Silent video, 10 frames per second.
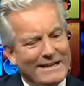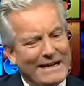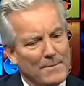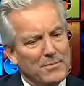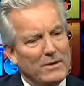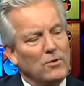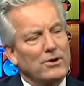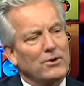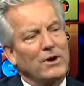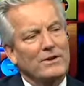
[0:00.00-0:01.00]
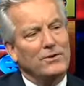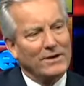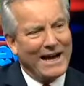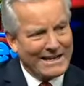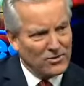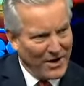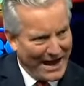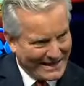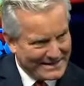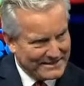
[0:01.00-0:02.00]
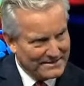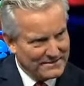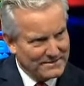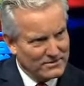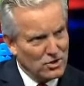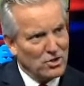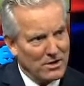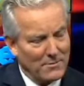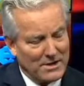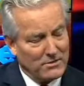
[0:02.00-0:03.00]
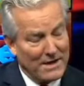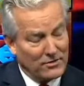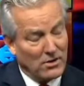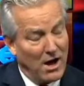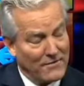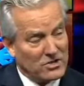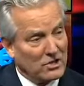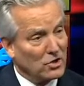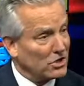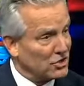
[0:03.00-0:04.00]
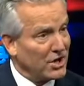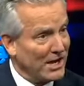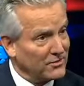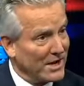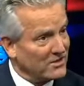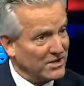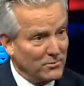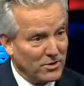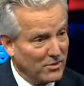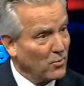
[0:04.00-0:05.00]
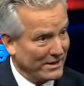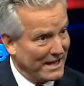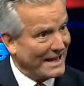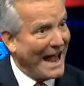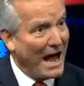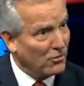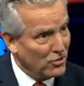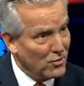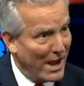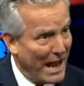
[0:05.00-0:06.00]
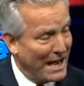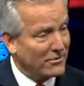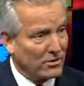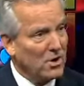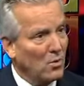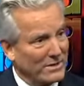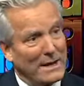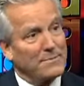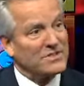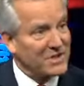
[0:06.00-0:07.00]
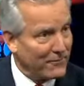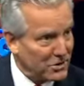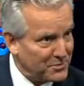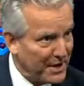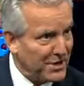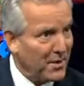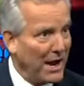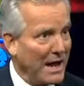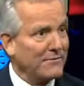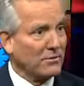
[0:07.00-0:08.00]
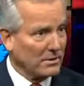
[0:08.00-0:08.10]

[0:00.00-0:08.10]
a company where you're under contract? You have to obviously look at your contract and see what kind of out you have or what type of severance pay you have. Or